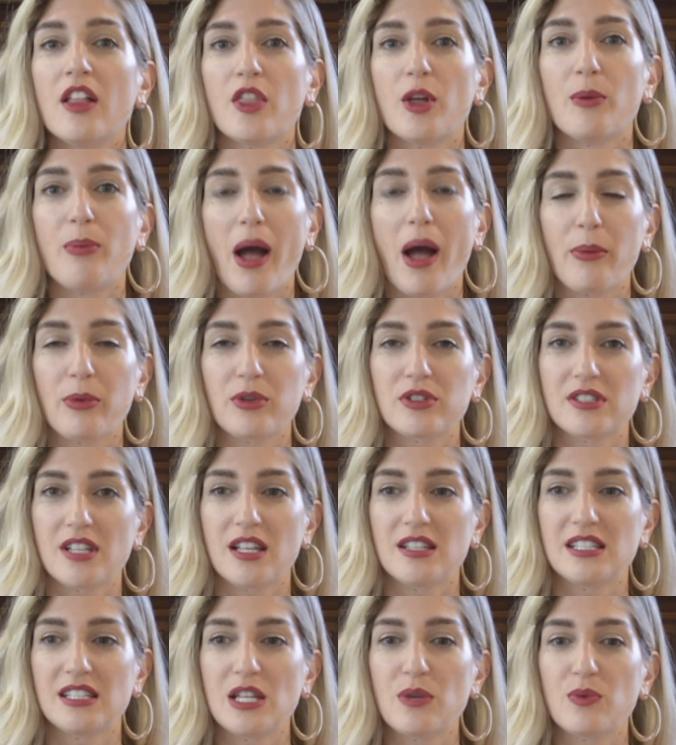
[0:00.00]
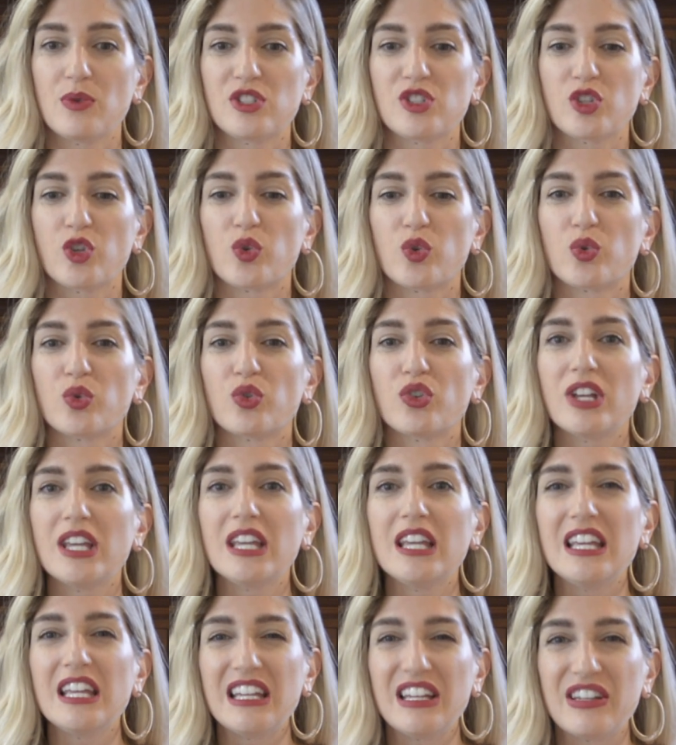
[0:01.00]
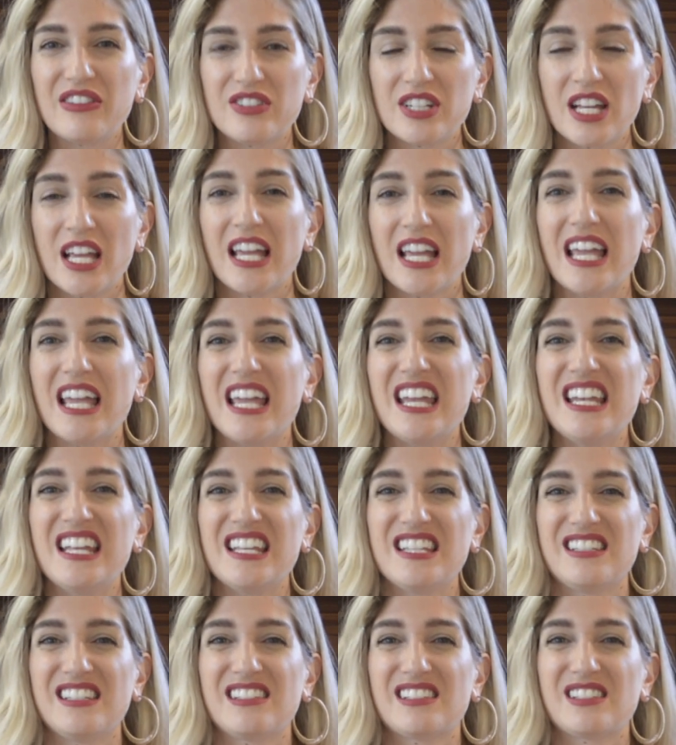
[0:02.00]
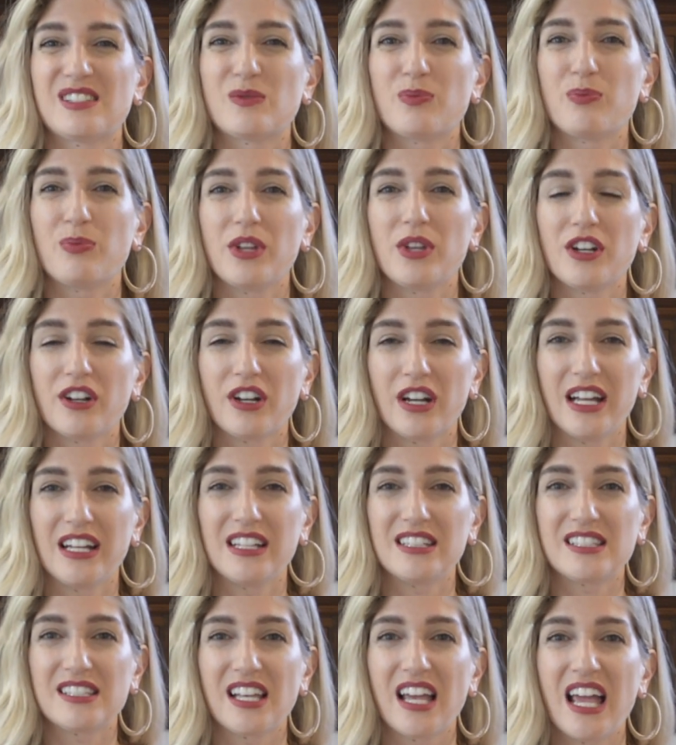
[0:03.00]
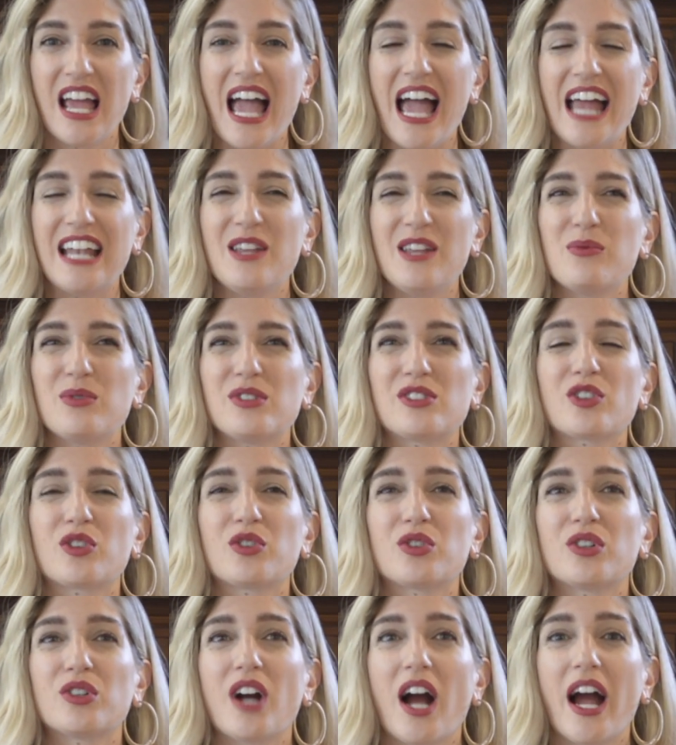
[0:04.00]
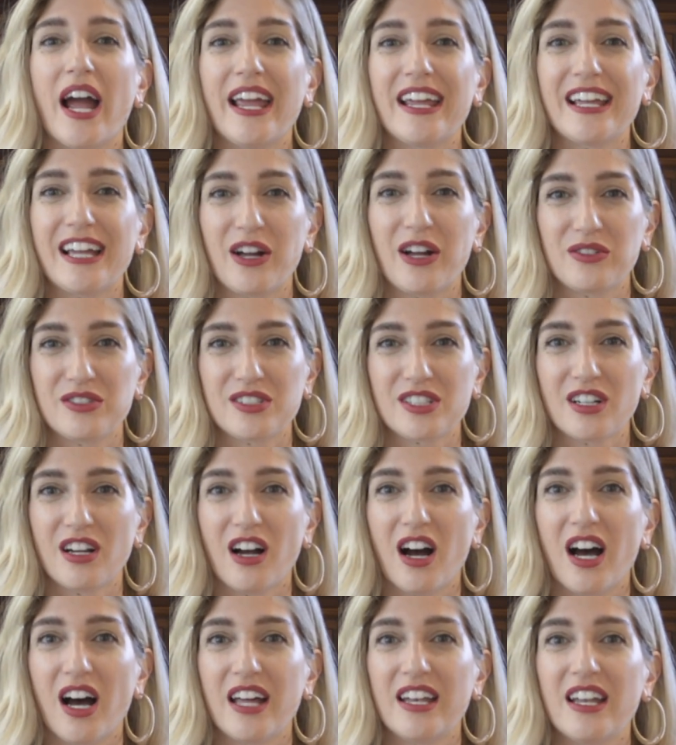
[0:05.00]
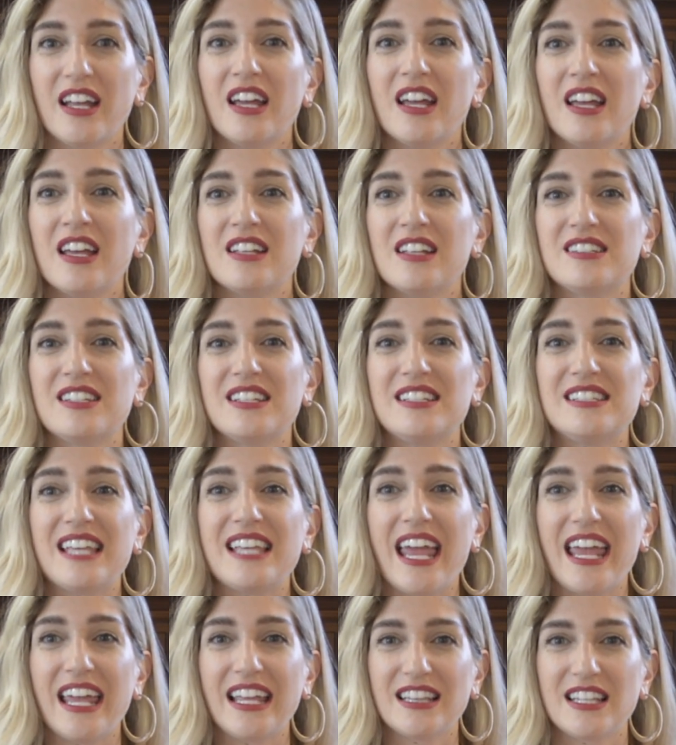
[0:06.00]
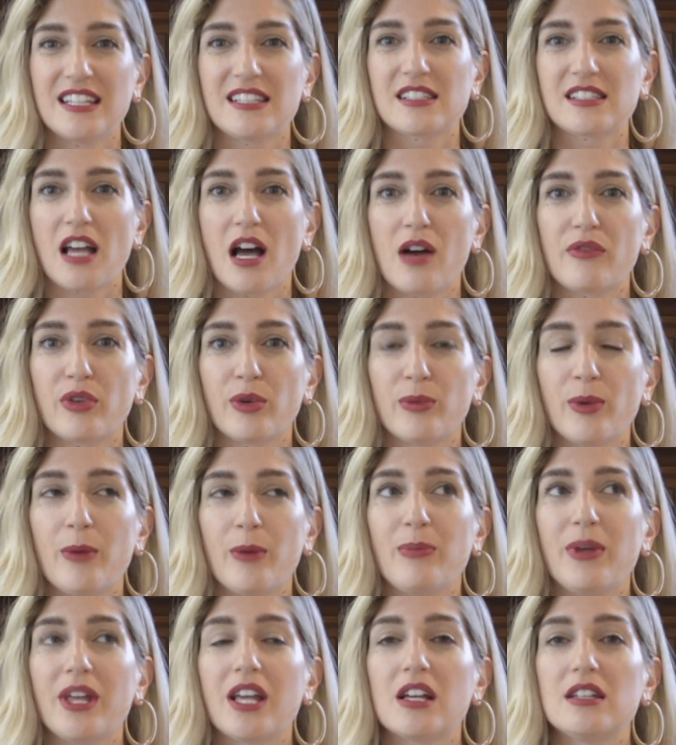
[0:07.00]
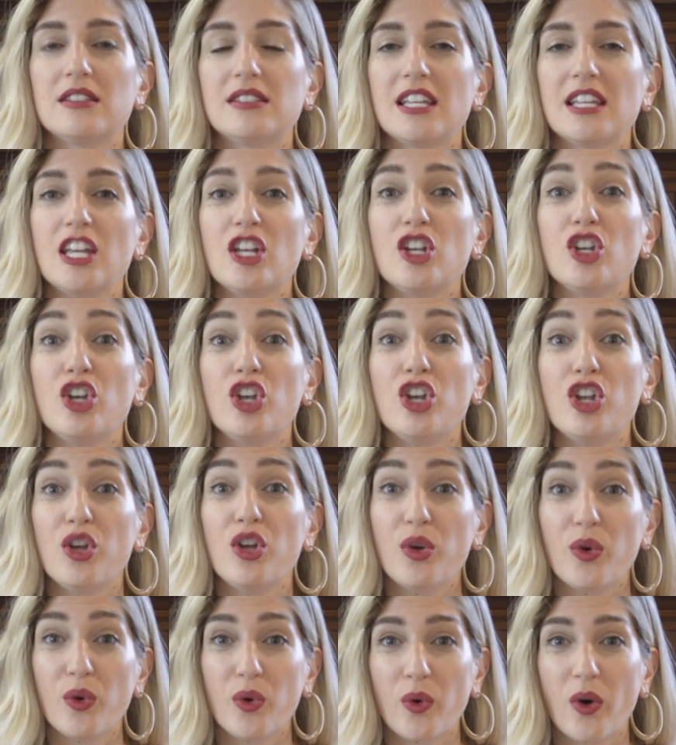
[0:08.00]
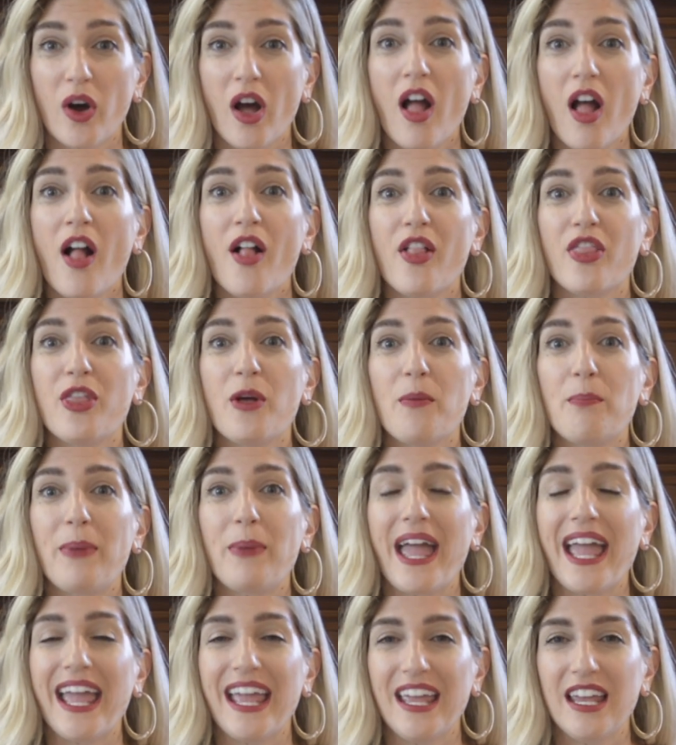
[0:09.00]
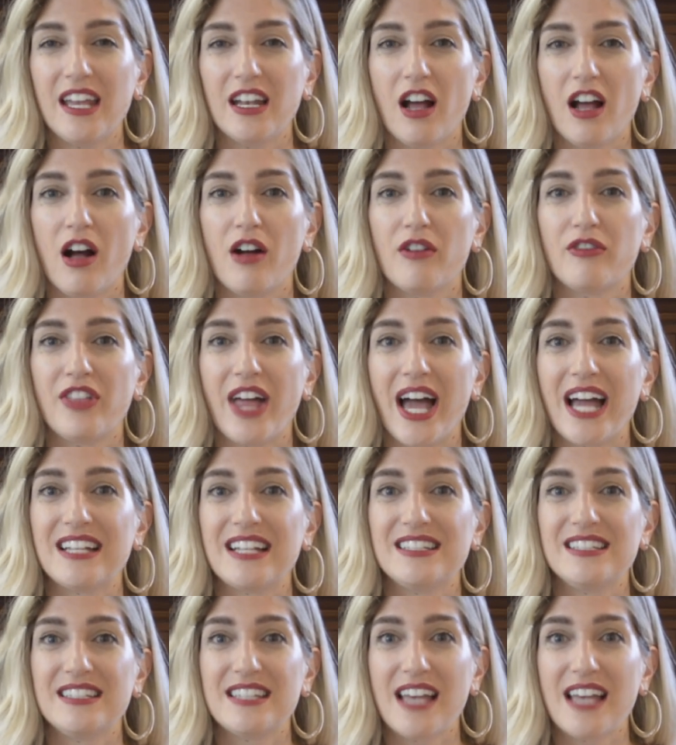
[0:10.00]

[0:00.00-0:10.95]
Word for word: The Bible says He was grieved in His spirit, and He was crying out to God to take this cup from Him because He knew the pain of that